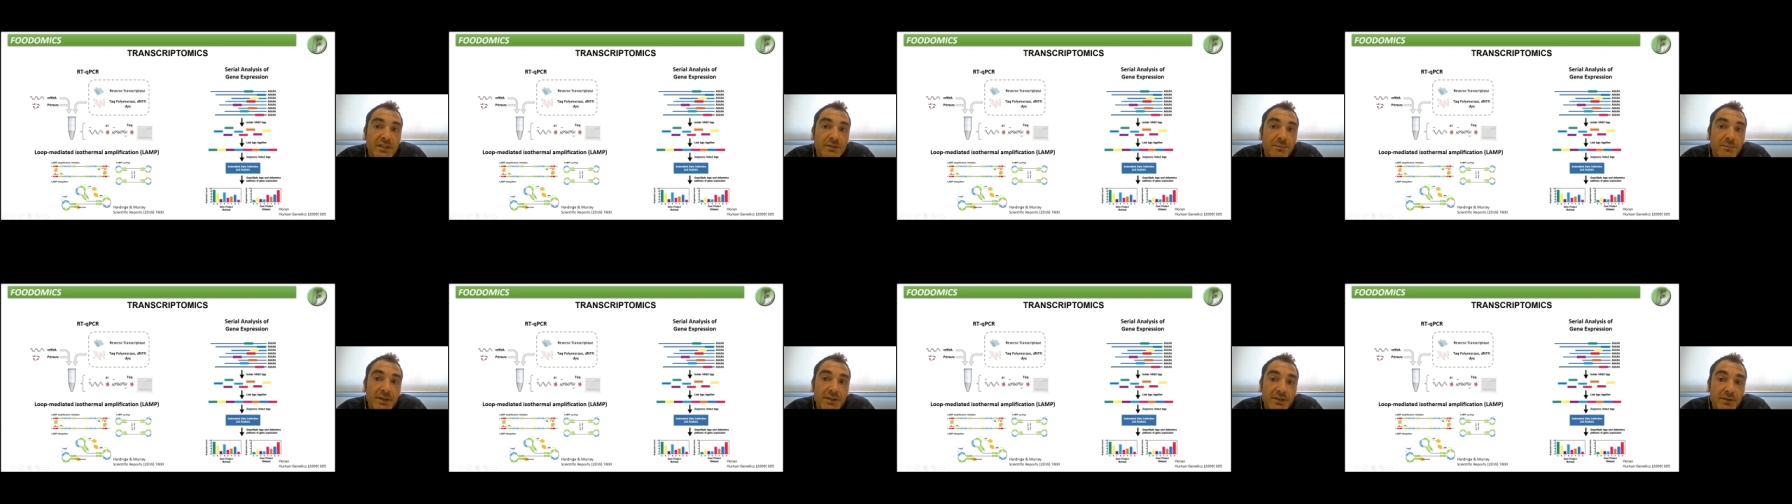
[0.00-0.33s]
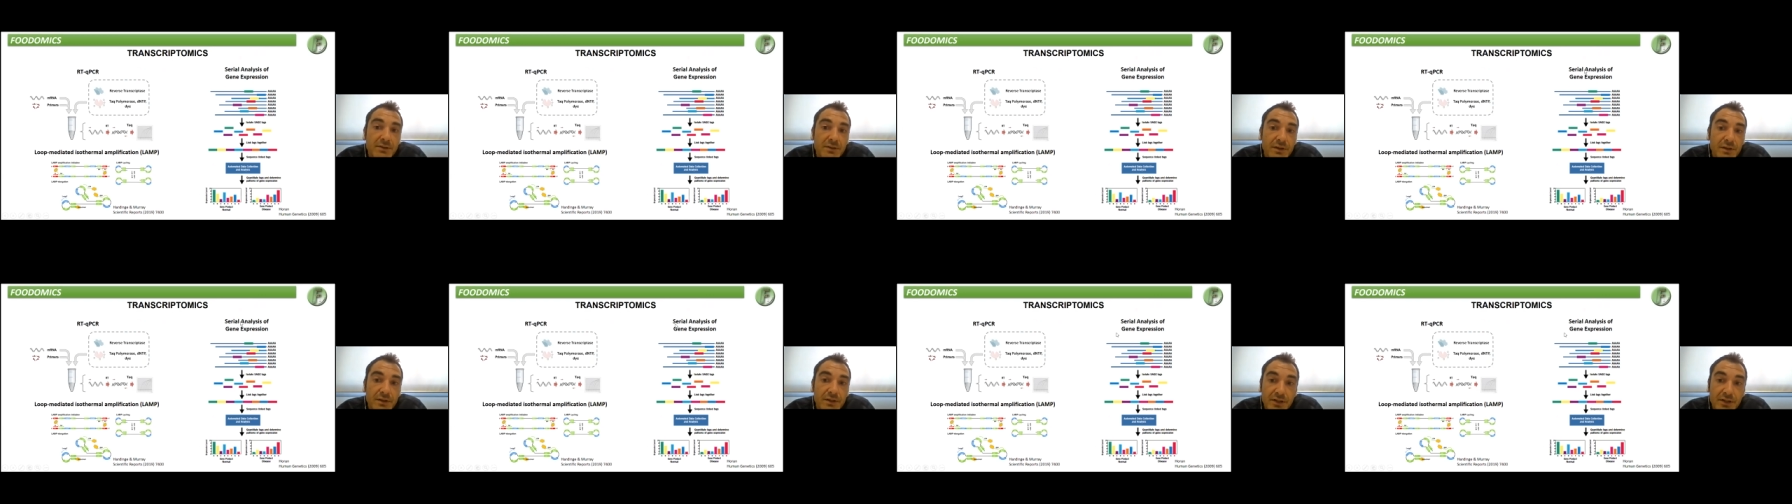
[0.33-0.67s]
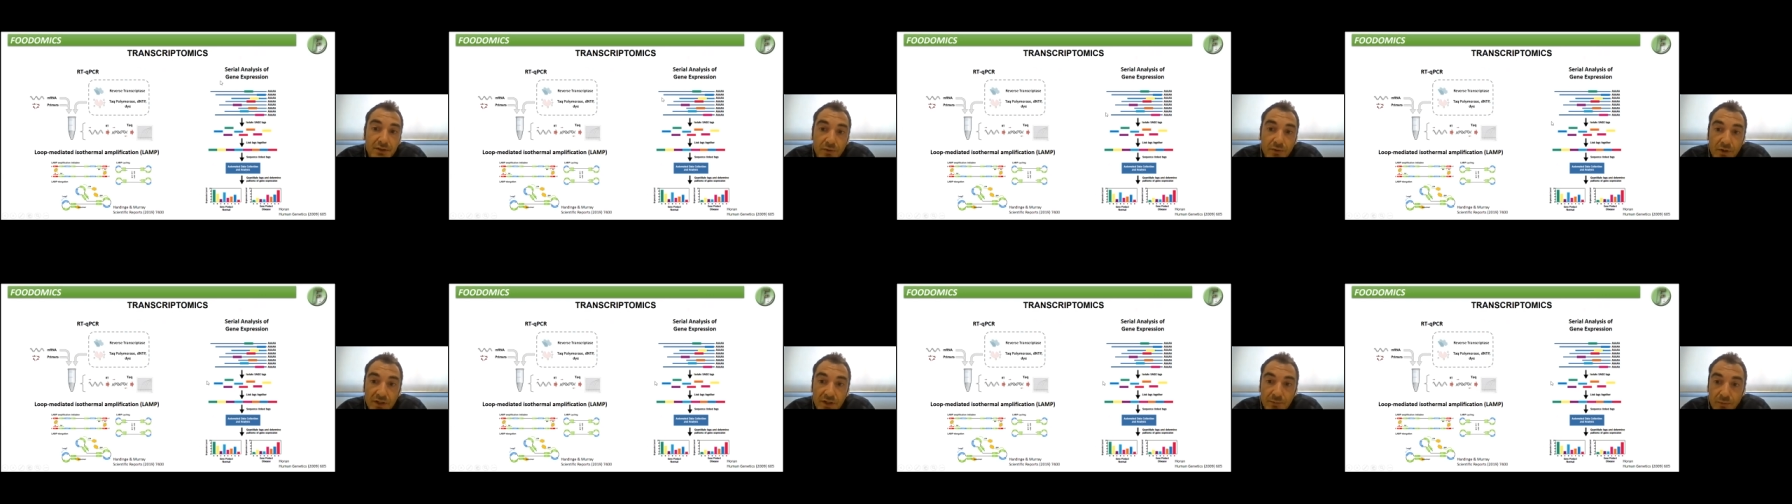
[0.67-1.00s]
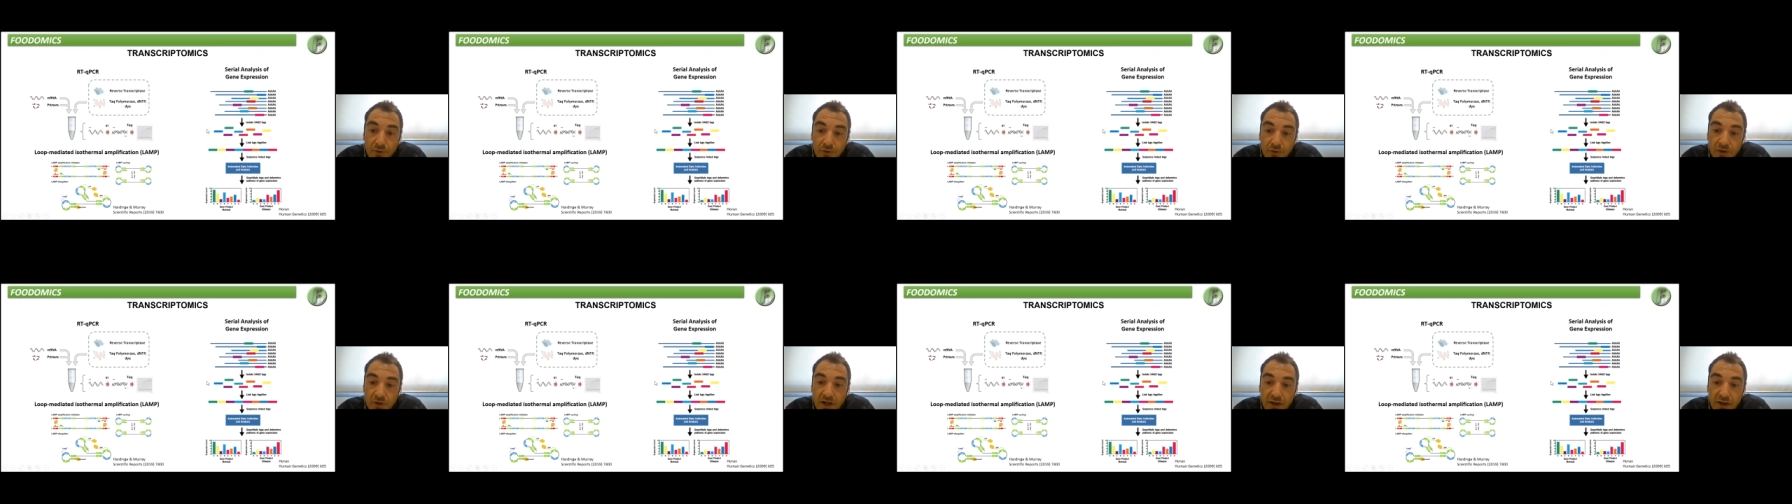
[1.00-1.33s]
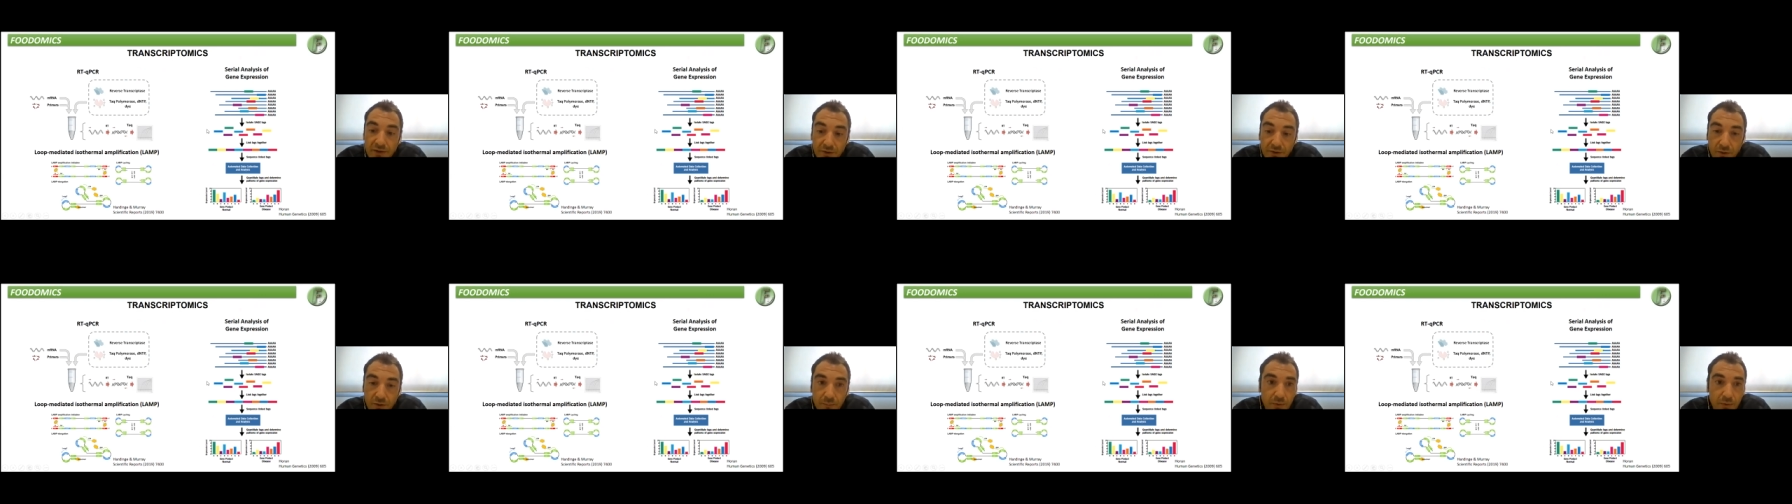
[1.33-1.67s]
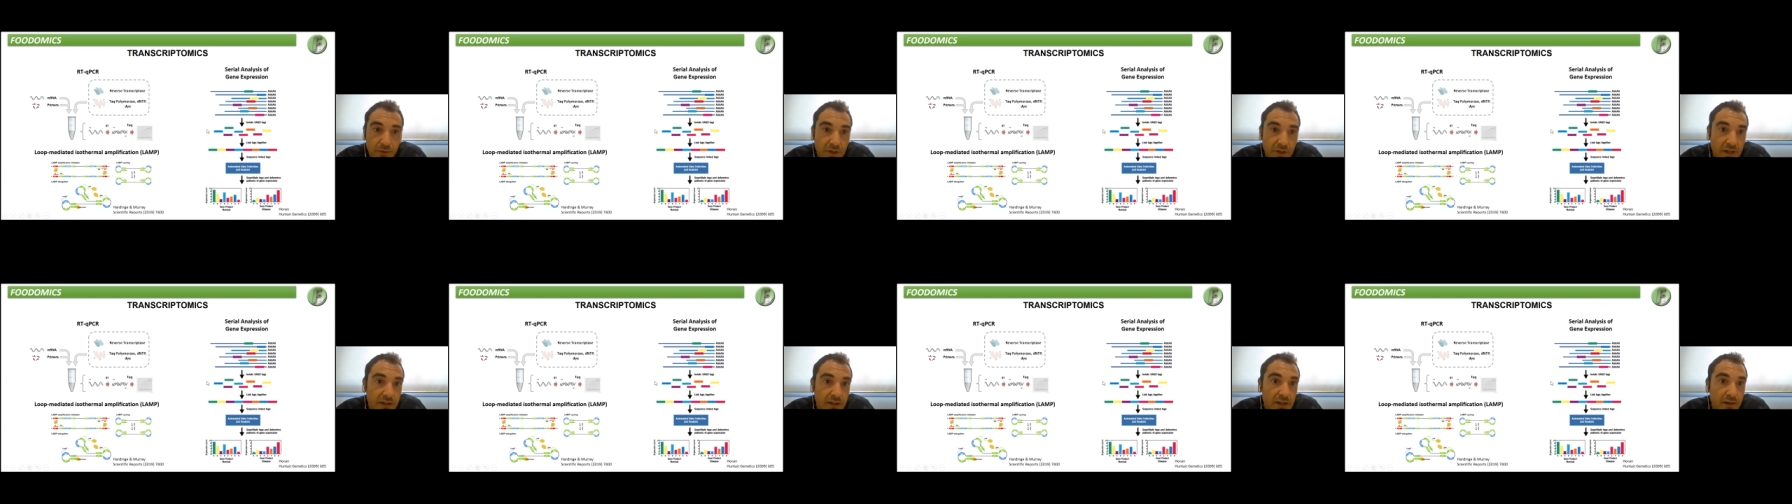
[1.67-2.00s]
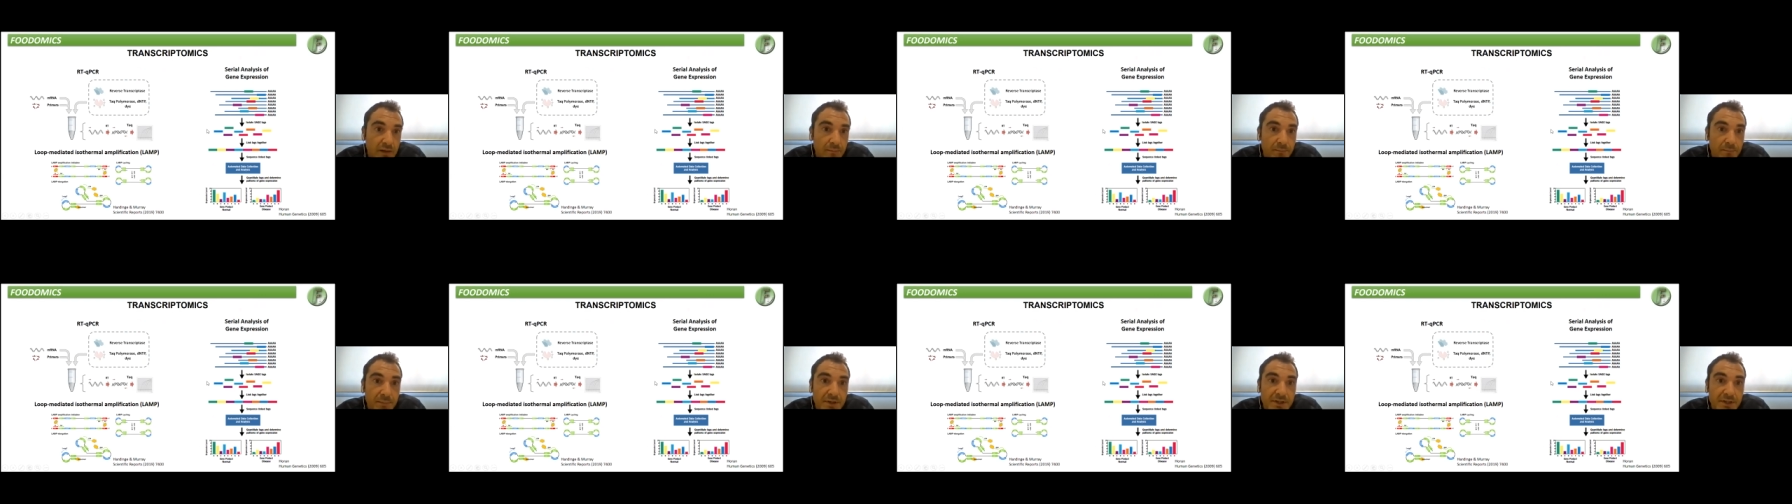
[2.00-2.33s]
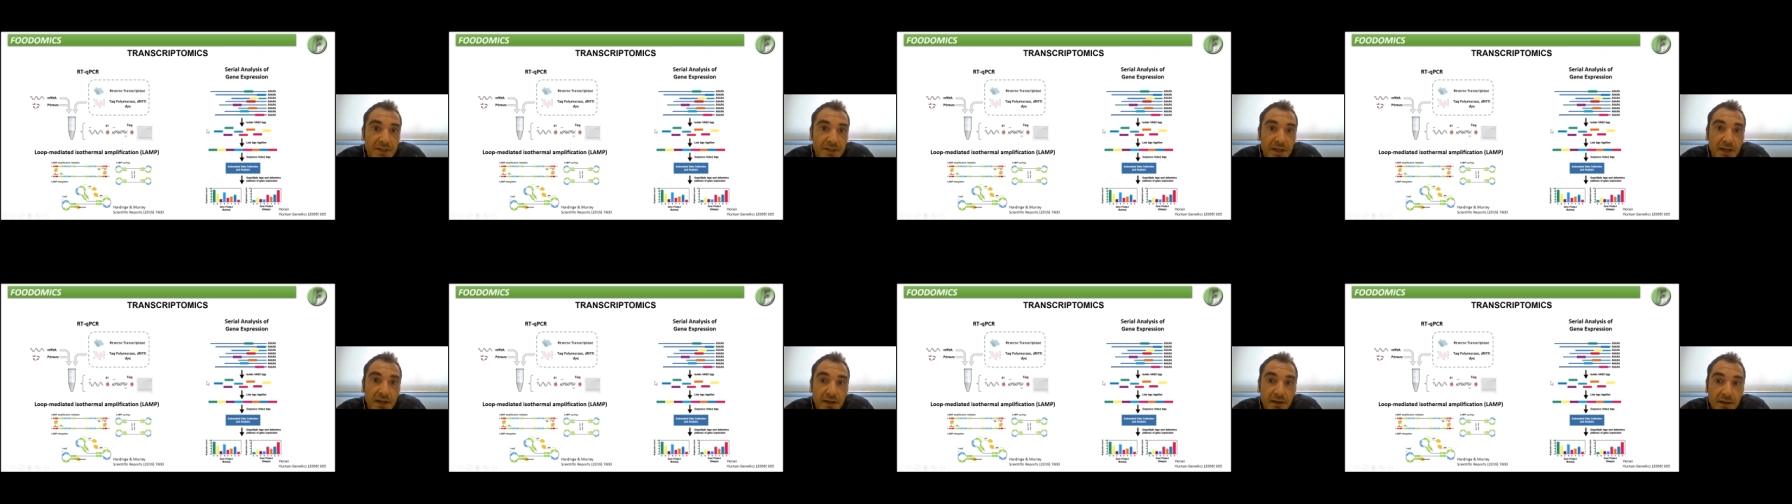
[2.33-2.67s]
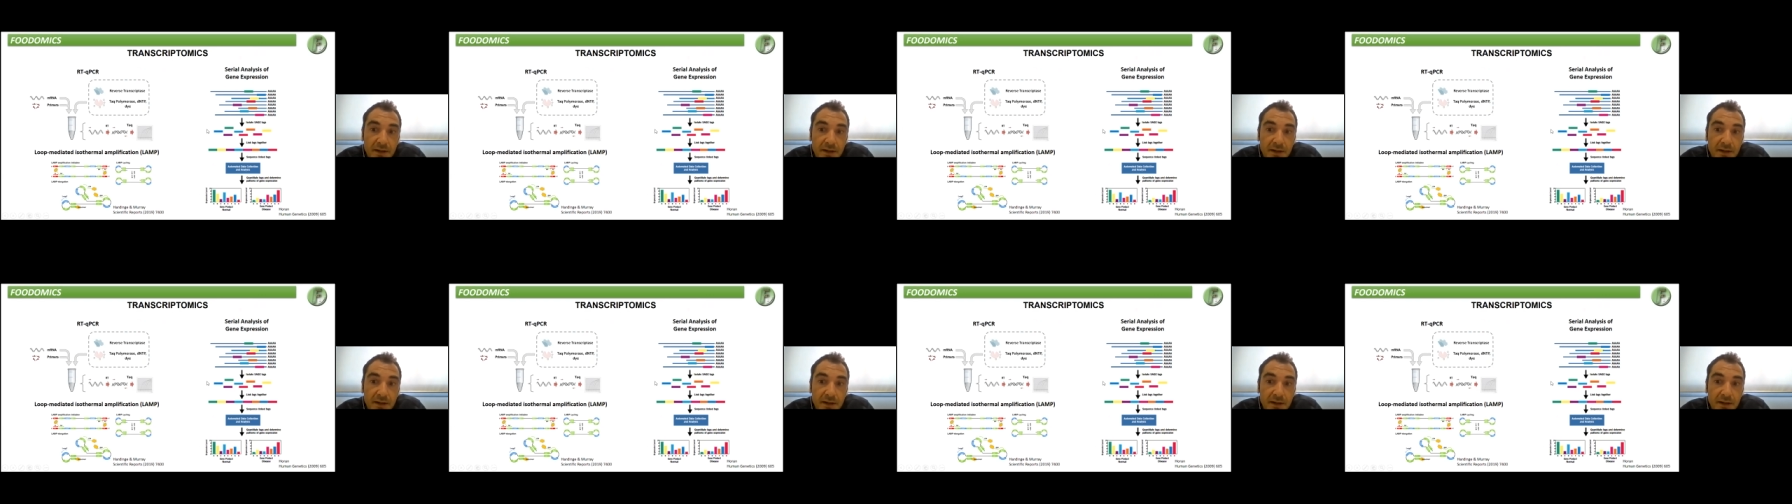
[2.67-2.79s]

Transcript: This tool is more high throughput than the PCR,